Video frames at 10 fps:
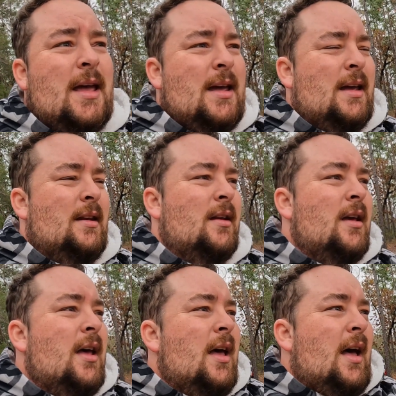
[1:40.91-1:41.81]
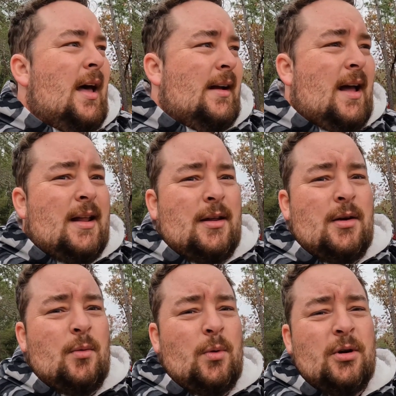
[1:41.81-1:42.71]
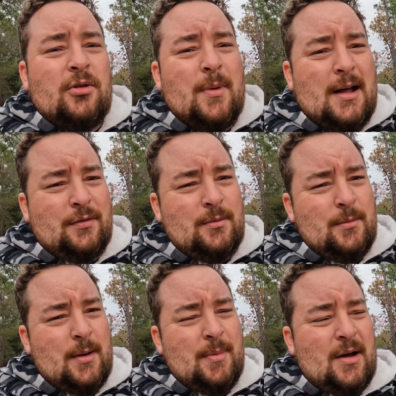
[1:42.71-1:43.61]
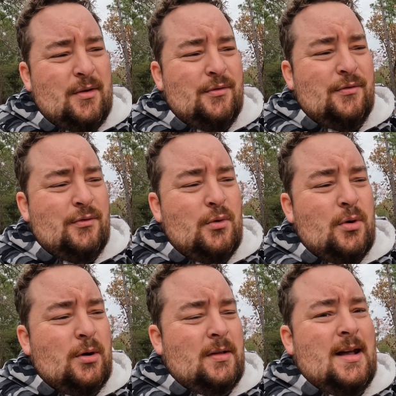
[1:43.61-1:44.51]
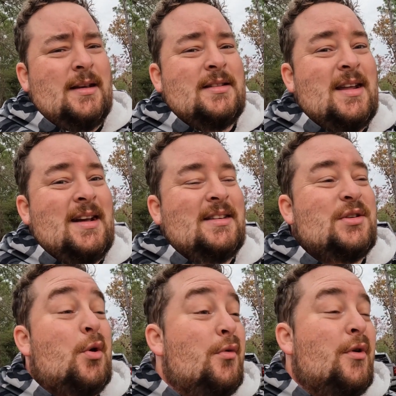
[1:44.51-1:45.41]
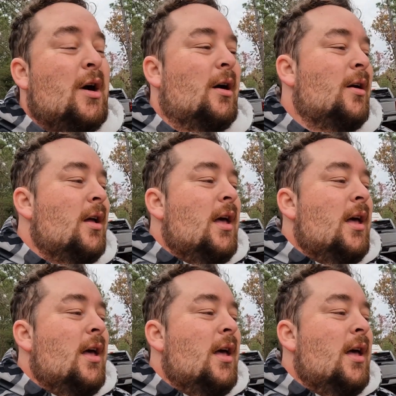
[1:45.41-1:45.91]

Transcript: And I got words back from about 4 last night so far.